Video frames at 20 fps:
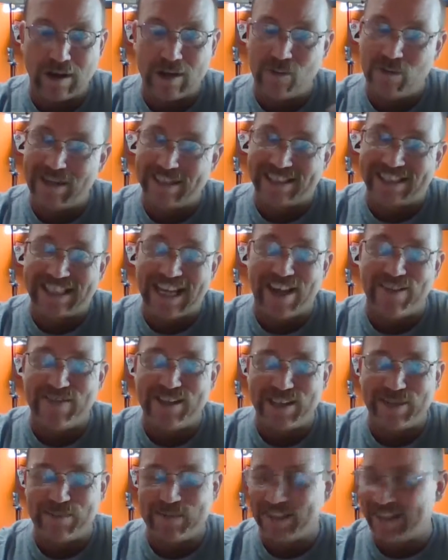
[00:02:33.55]
He went
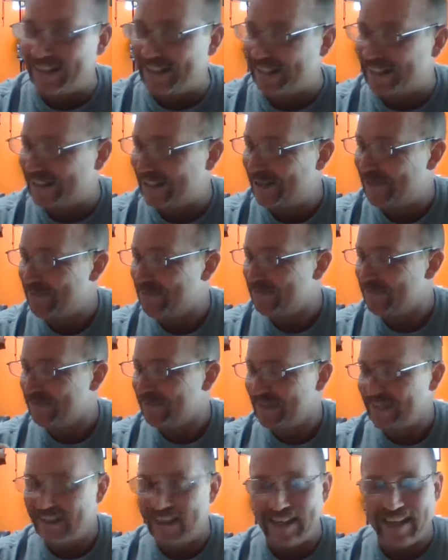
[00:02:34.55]
seventh because
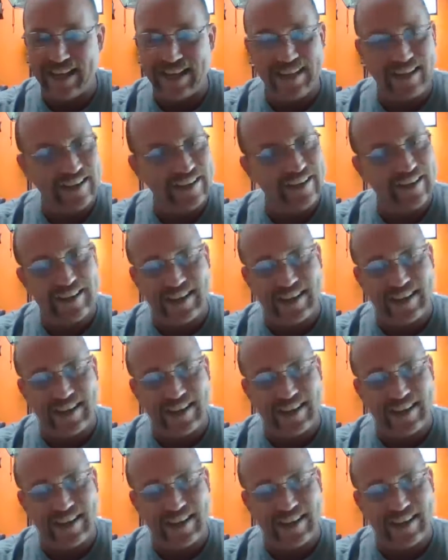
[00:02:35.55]
you you,